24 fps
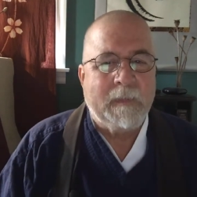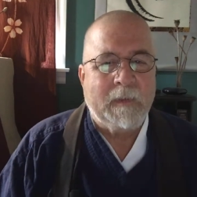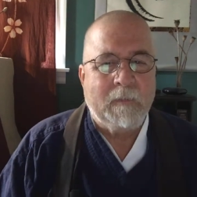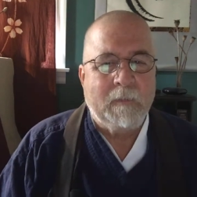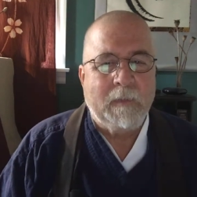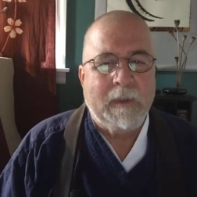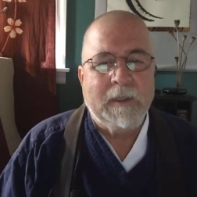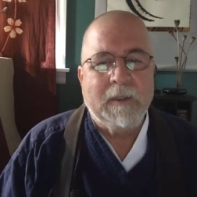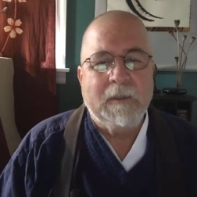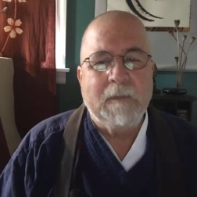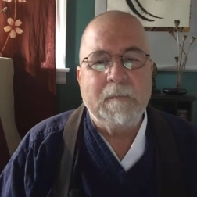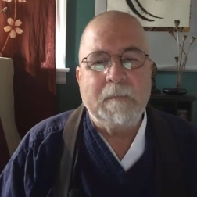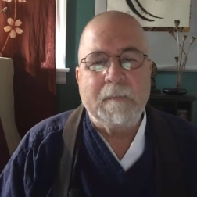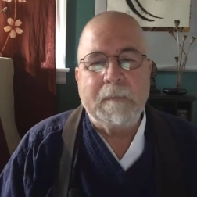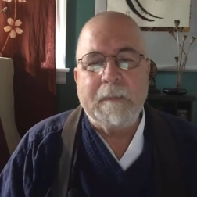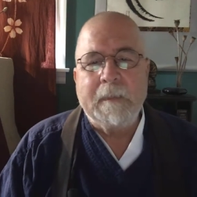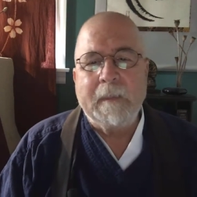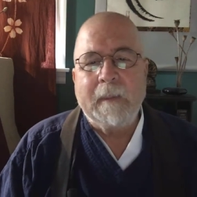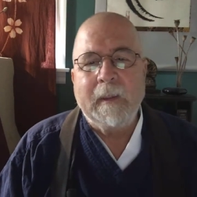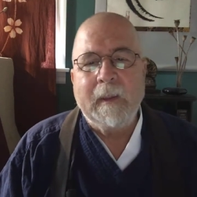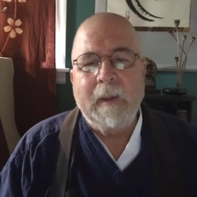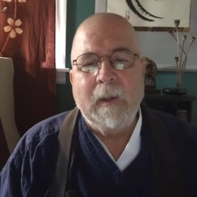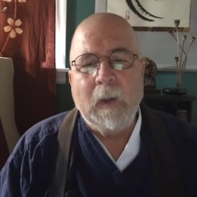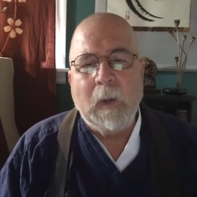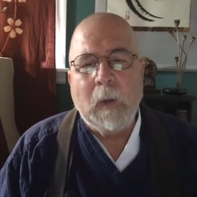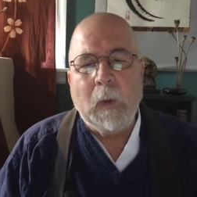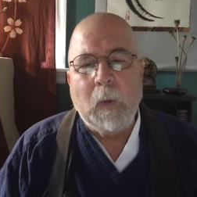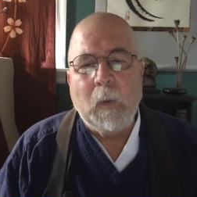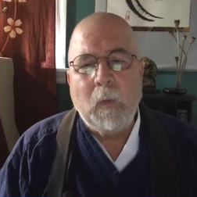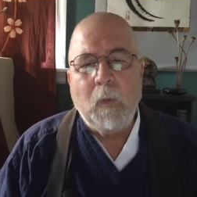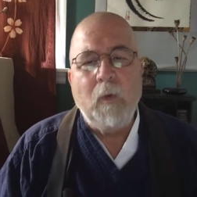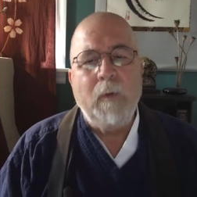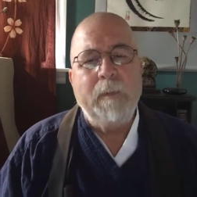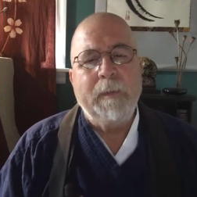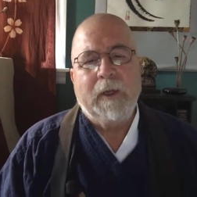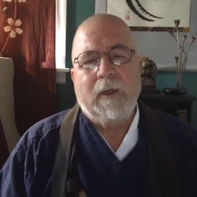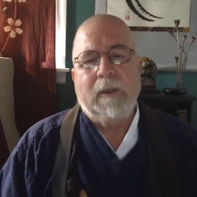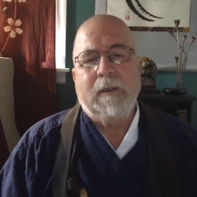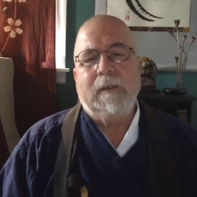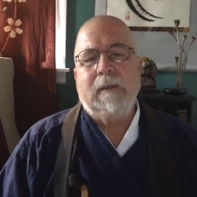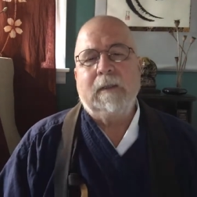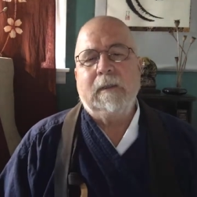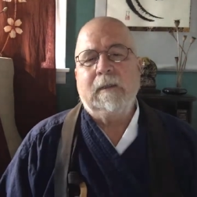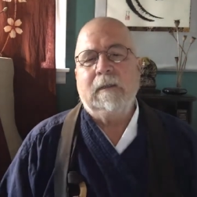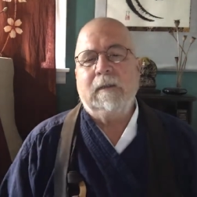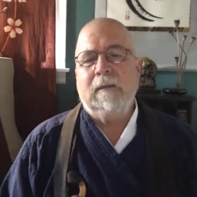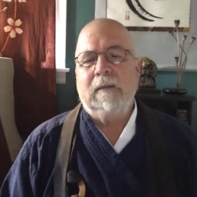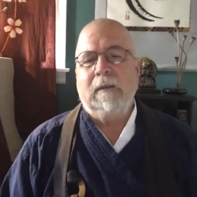Well, Wumen
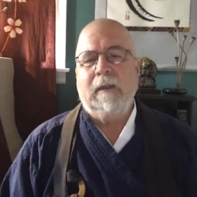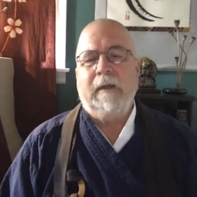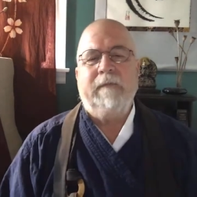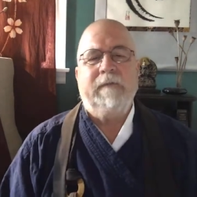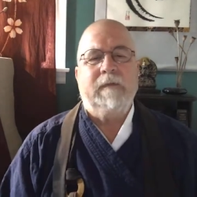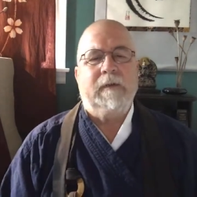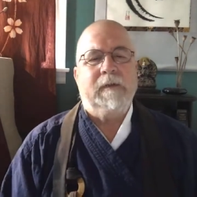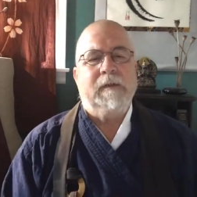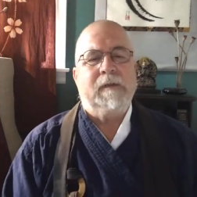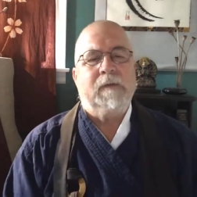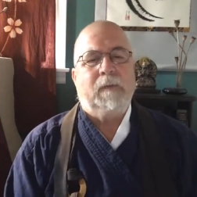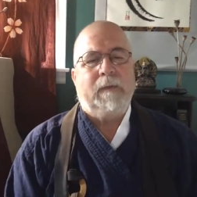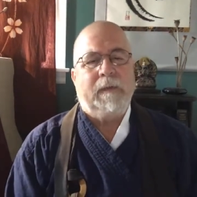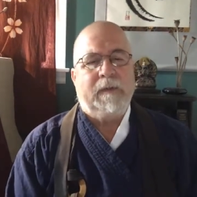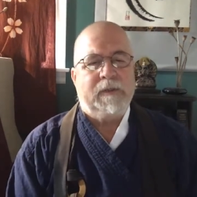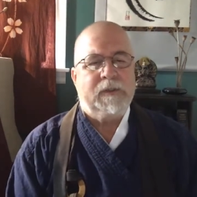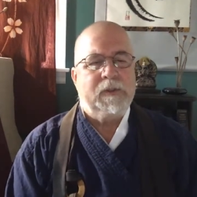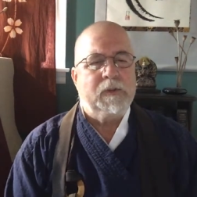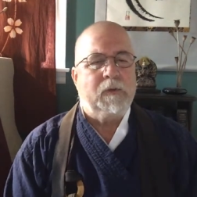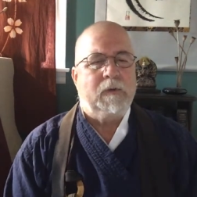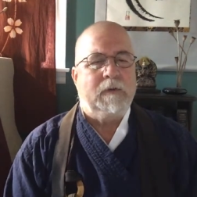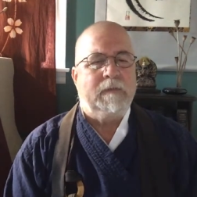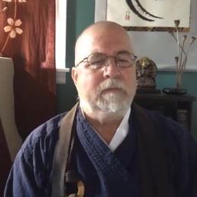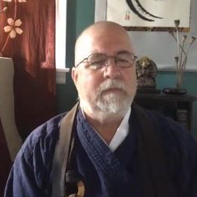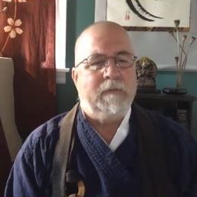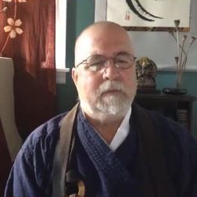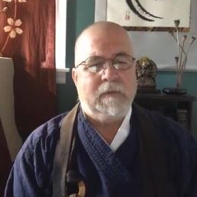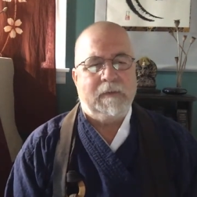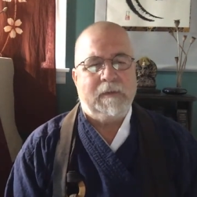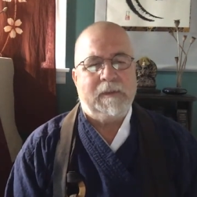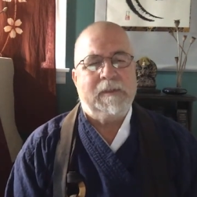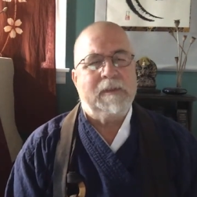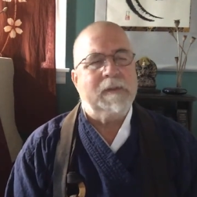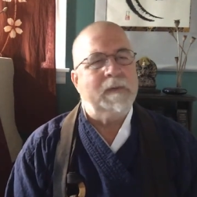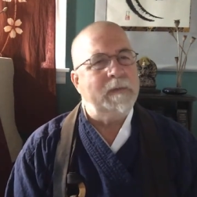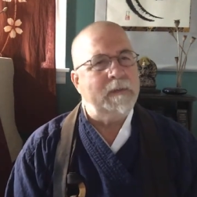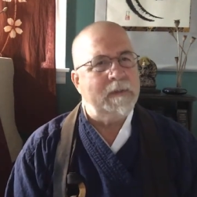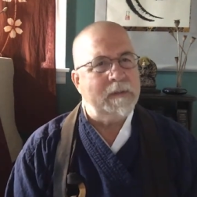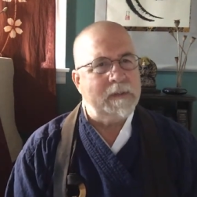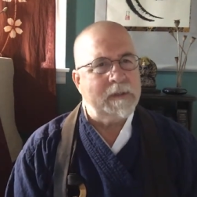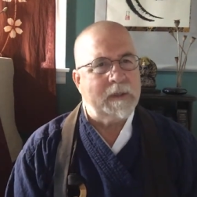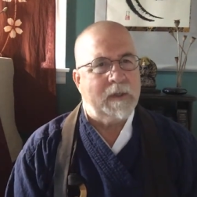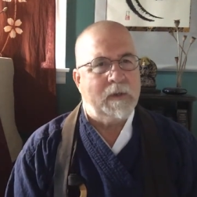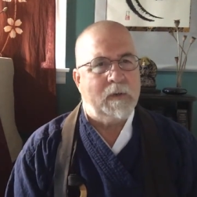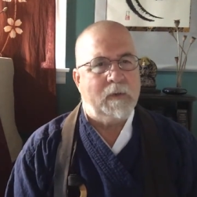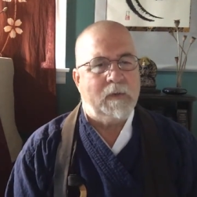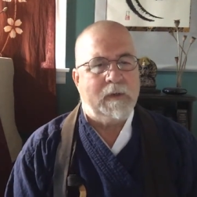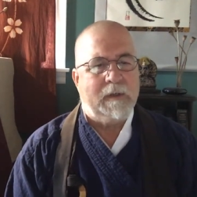left us with a short verse on this
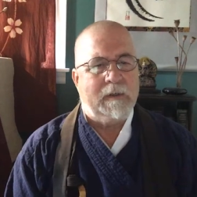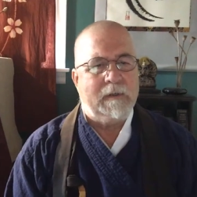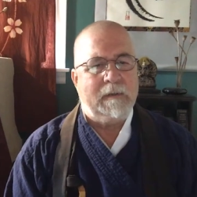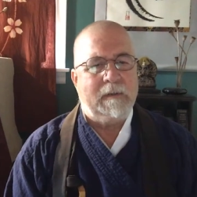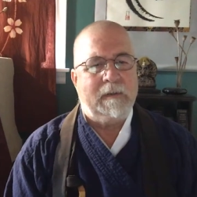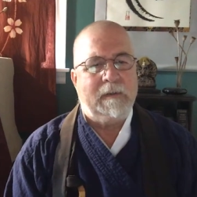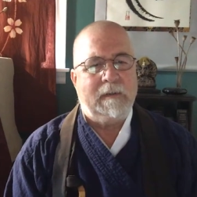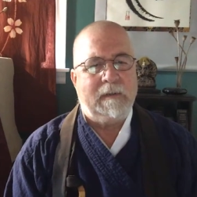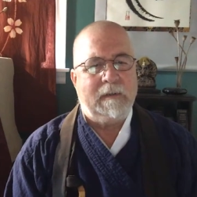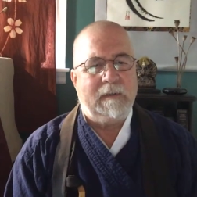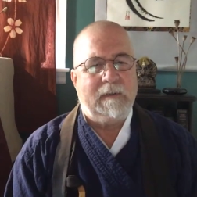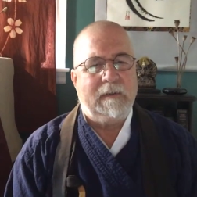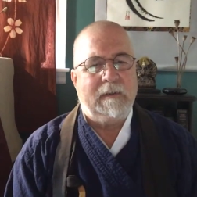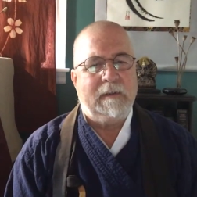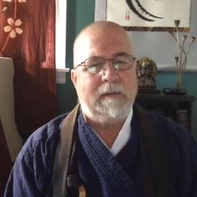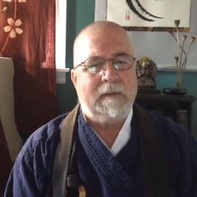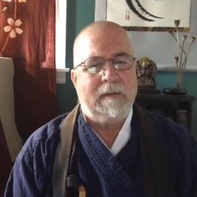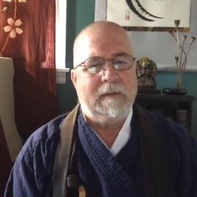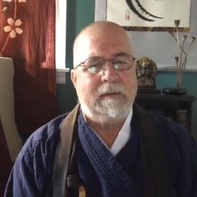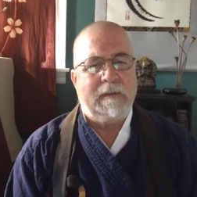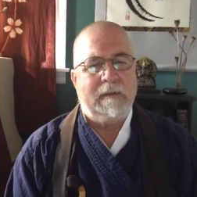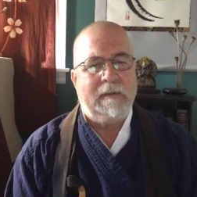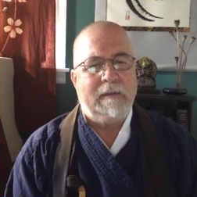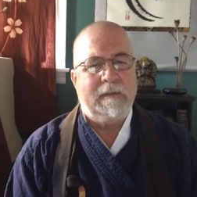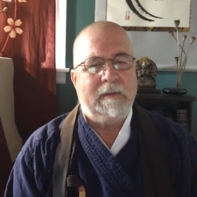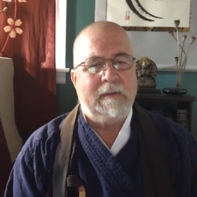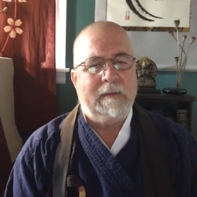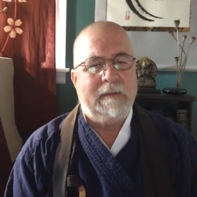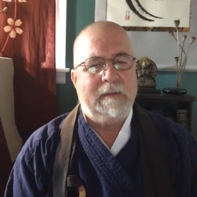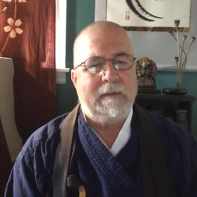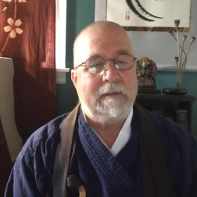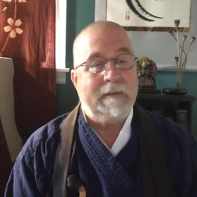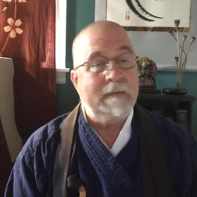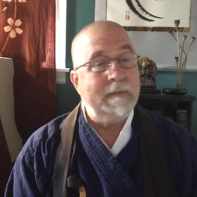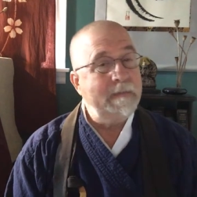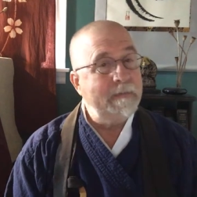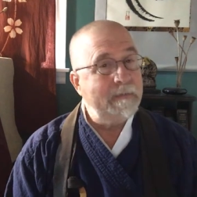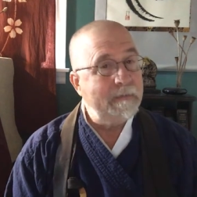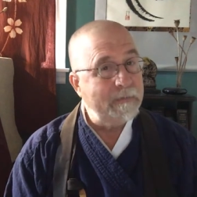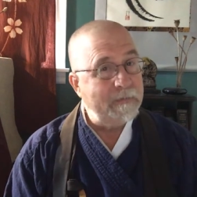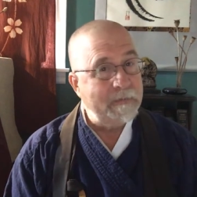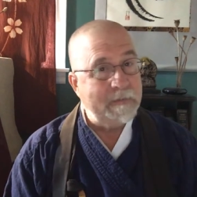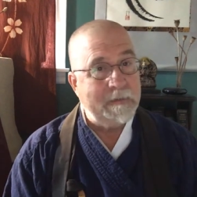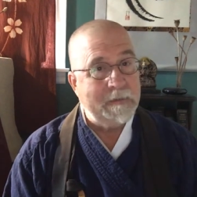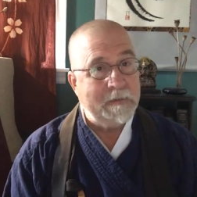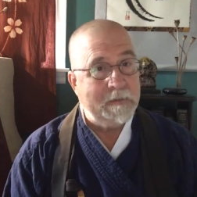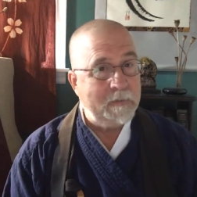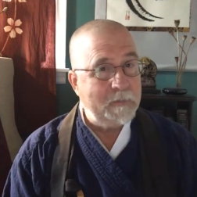koan.
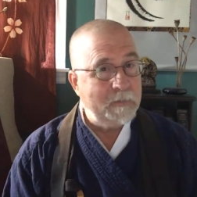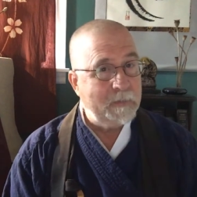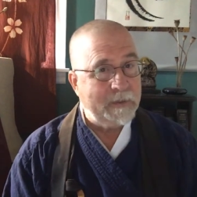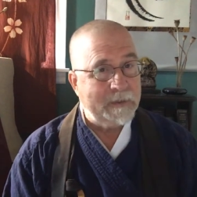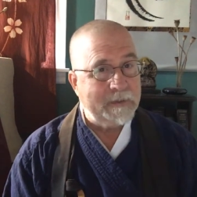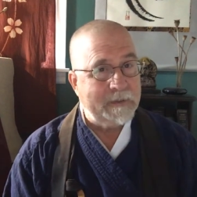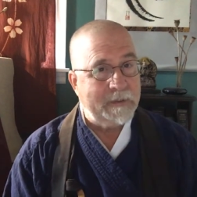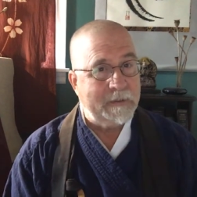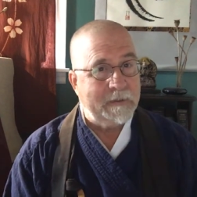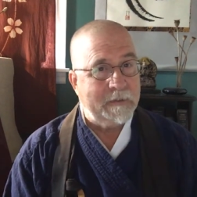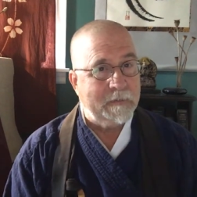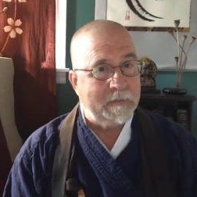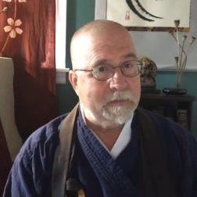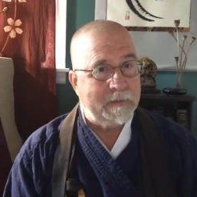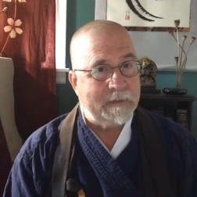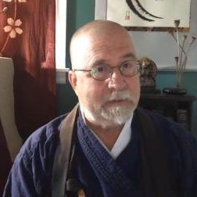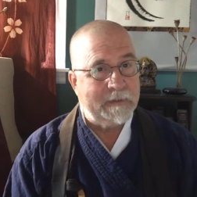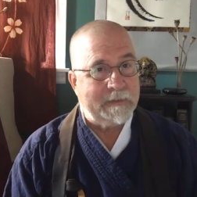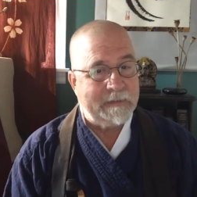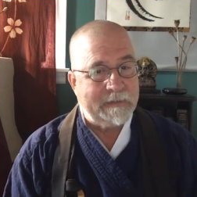Do you want to hear it?